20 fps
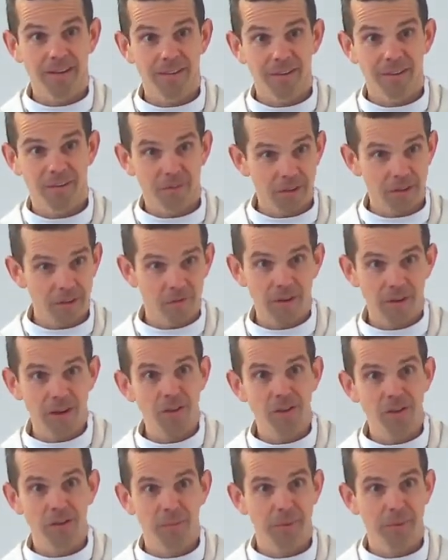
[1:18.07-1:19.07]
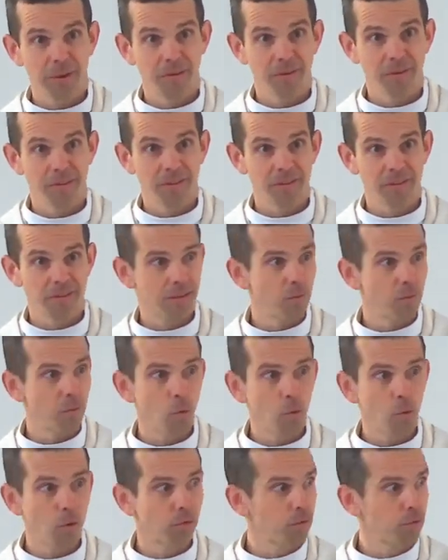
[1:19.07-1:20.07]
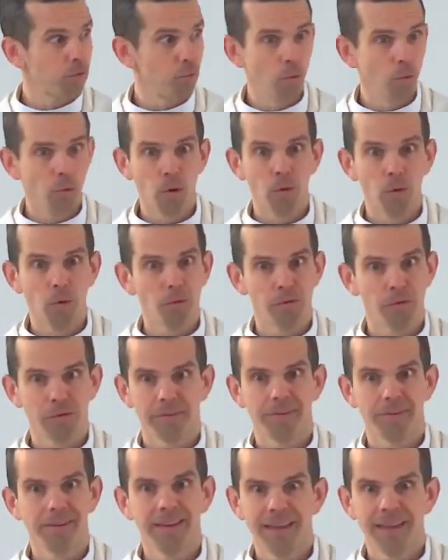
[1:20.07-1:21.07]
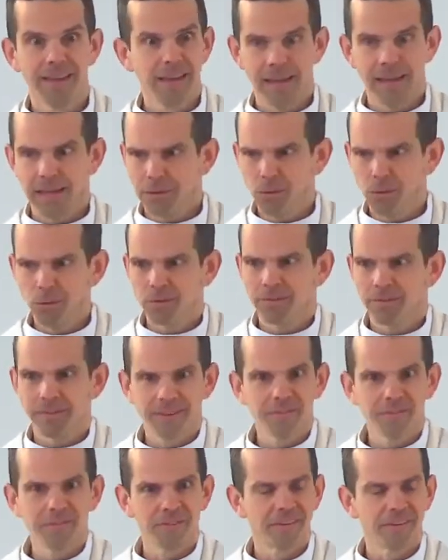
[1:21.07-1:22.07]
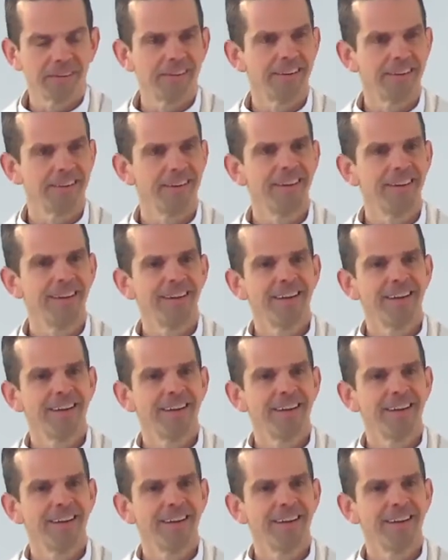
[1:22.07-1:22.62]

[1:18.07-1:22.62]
In the resurrection appearances, he walked through walls and he looked different.